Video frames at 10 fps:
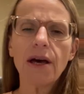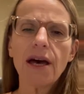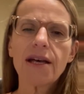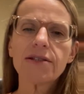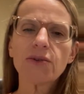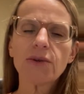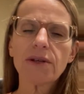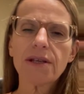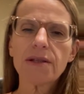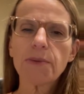And so
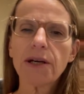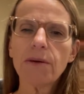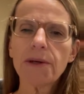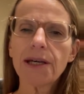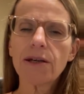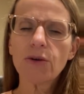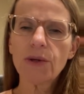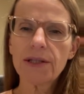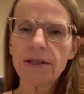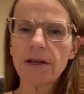it's becoming
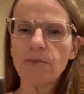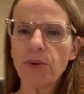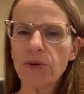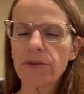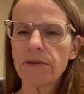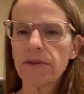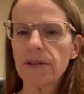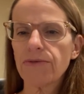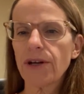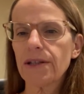increasingly
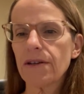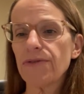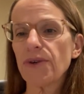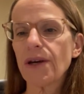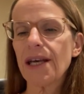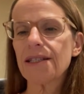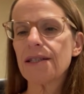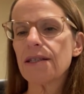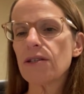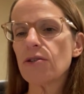important, frankly, for
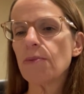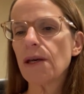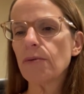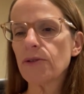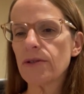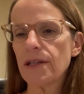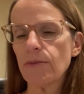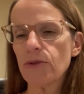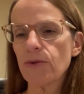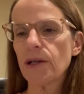entities to be able to
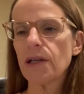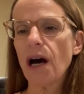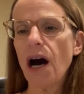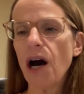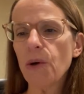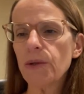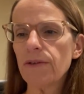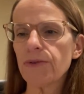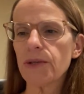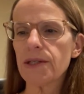demonstrate how
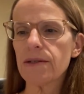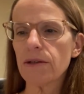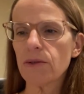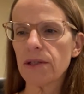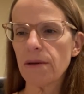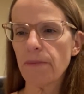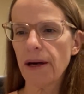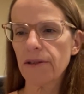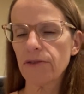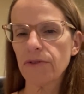they've considered the
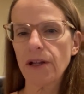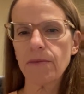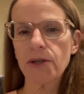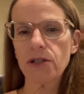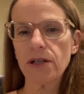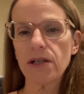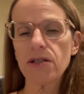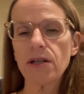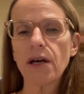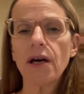impact of climate change
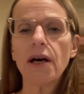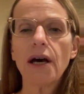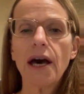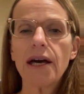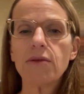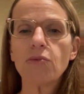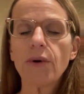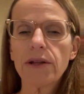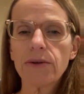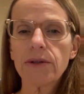and
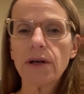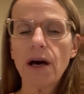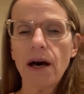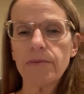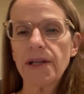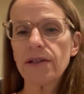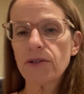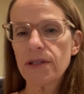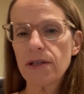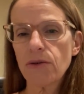whether that
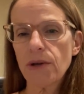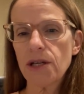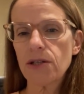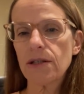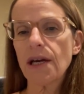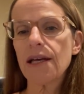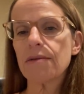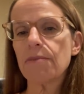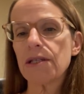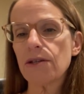consideration had a
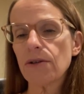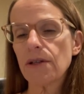material